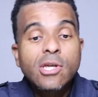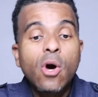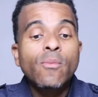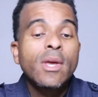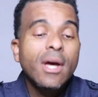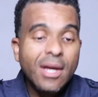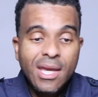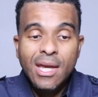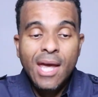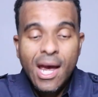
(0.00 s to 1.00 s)
So,
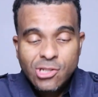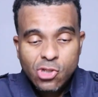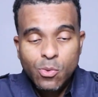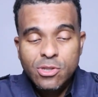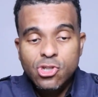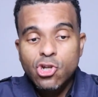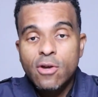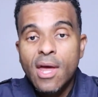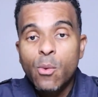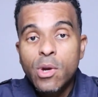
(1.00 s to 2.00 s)
again, guys, just wanted to
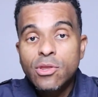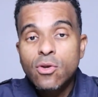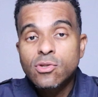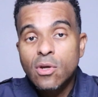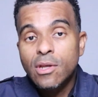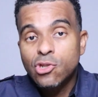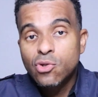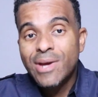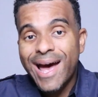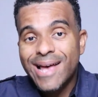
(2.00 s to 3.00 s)
share that with you so that
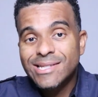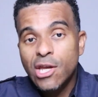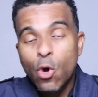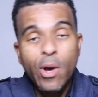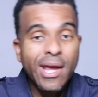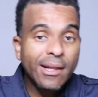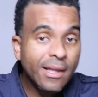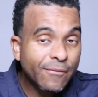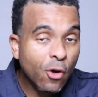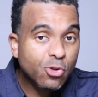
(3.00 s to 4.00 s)
you guys can go ahead and
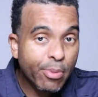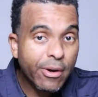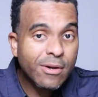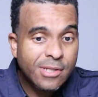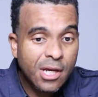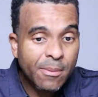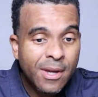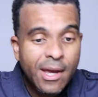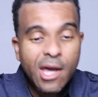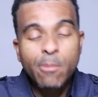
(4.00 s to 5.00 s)
lift those prayers up
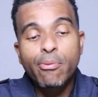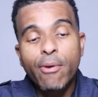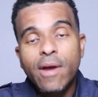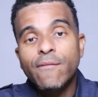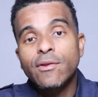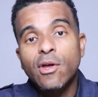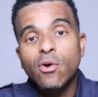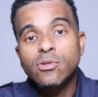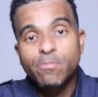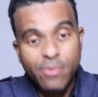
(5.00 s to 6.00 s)
and pray for
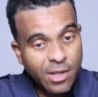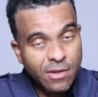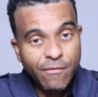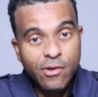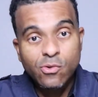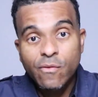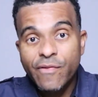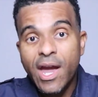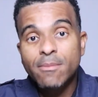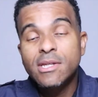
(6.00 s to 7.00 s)
those individual
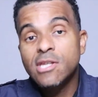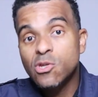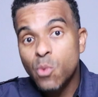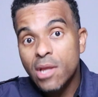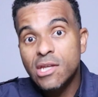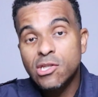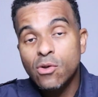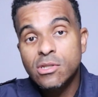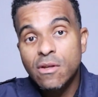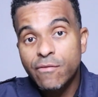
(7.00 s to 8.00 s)
families as well as
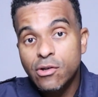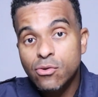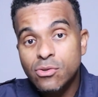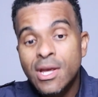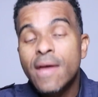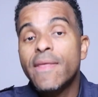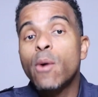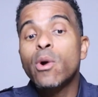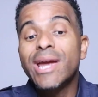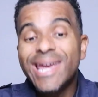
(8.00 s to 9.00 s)
those individuals that
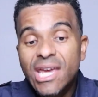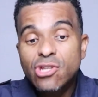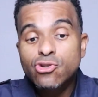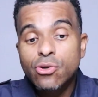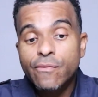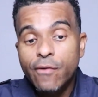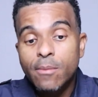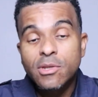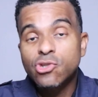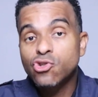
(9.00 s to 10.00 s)
were injured
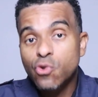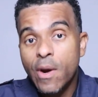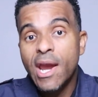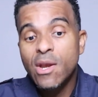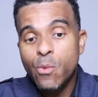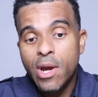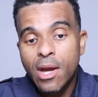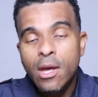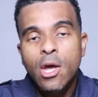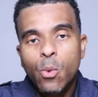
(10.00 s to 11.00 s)
from this train
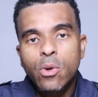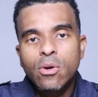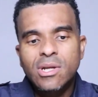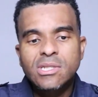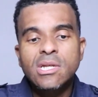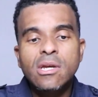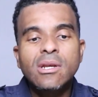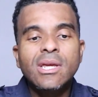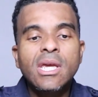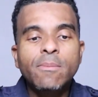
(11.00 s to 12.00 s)
wreck. We'll continue
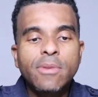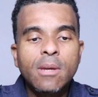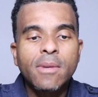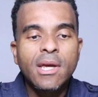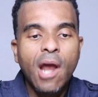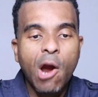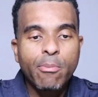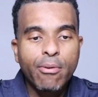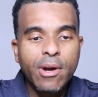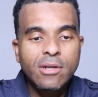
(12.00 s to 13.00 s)
to keep them in our
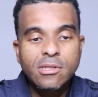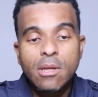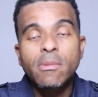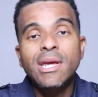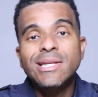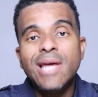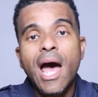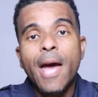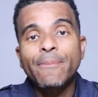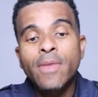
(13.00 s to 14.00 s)
prayers in the
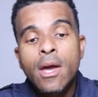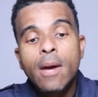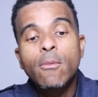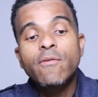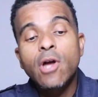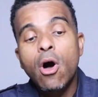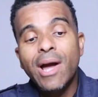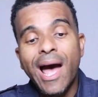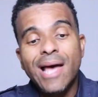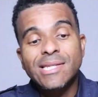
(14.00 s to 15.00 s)
meantime. Moving on,
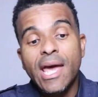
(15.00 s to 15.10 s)
guys.